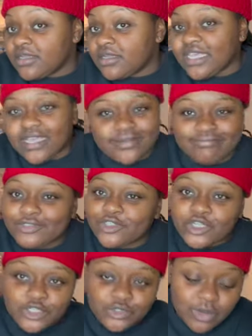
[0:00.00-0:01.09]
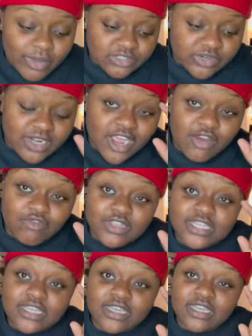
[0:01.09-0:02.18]
yeah, those are the two I'm watching right now. I
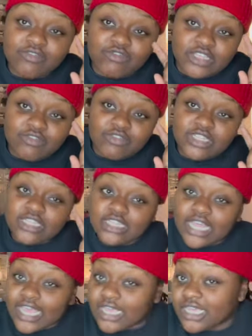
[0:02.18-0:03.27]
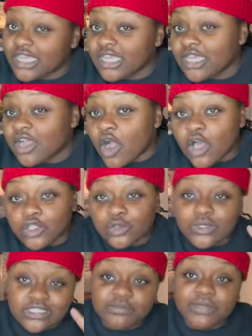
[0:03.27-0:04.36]
really, really, really like All the
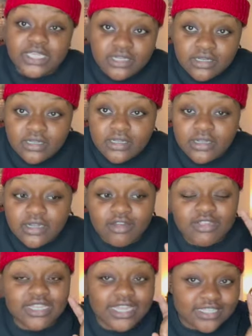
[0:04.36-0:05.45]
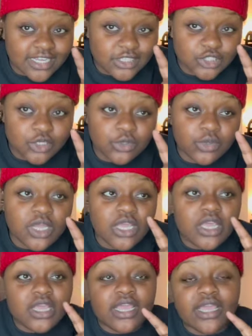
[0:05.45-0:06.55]
Queen's Men. I really like that show.
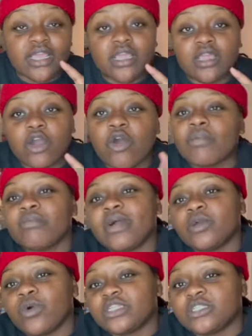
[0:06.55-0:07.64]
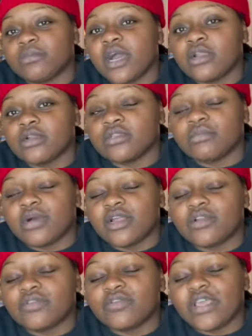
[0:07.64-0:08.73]
And oh, I've been watching Modern, The
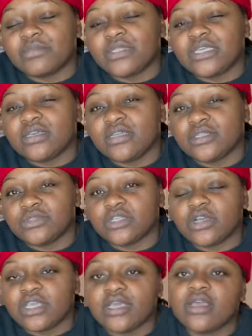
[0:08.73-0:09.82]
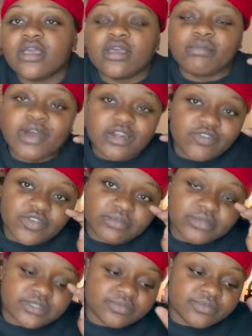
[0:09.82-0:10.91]
Modern Family. That's what it's called, yeah, Modern Family.